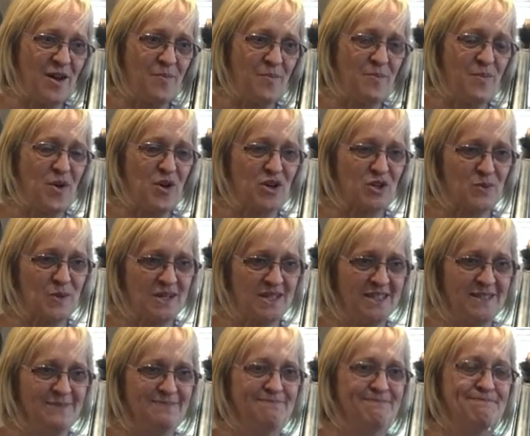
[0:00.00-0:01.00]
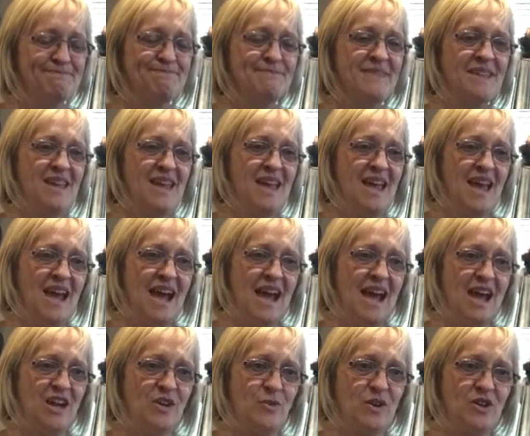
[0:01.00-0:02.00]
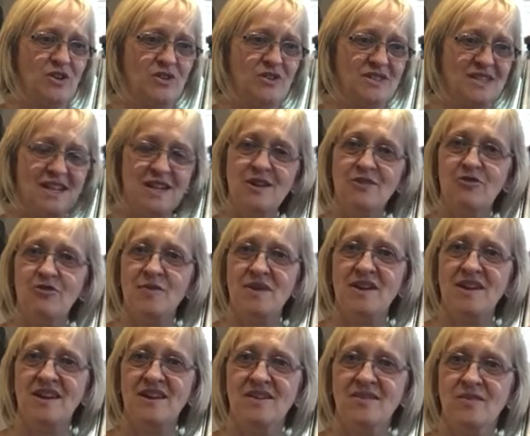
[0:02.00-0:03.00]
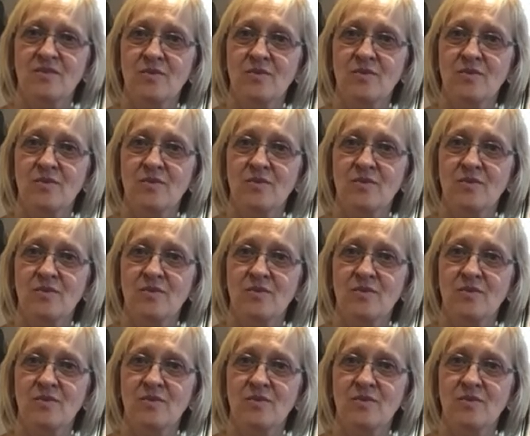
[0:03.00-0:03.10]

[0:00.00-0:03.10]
bar 20, and we're continuing from here.